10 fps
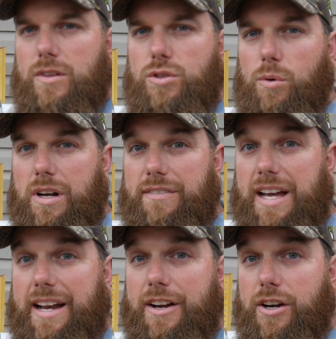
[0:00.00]
So what I've
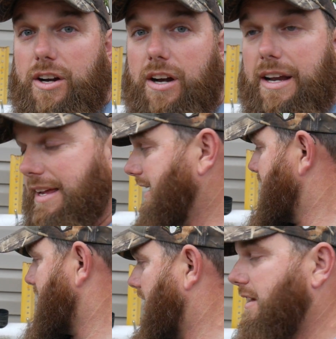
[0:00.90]
got here
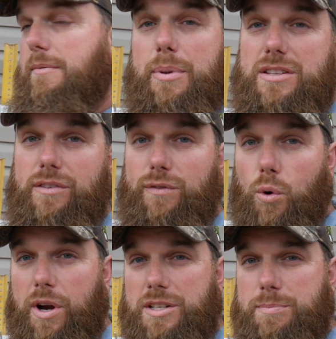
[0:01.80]
is a piece of
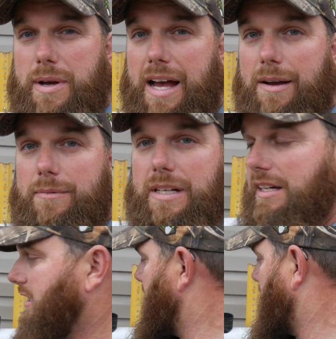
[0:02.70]
four inch pipe.
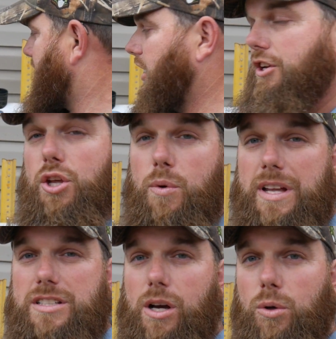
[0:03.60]
I've cut two
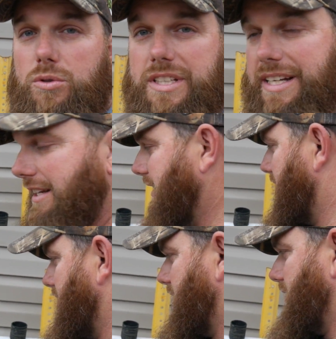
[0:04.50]
inch holes in it,
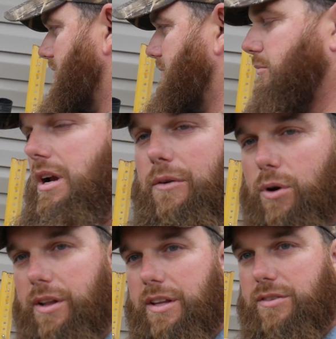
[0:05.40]
but I
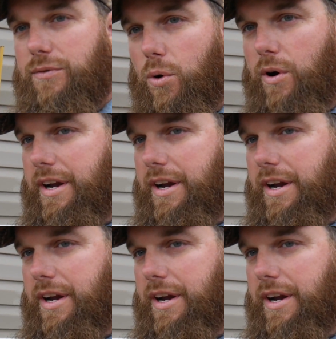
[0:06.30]
run this four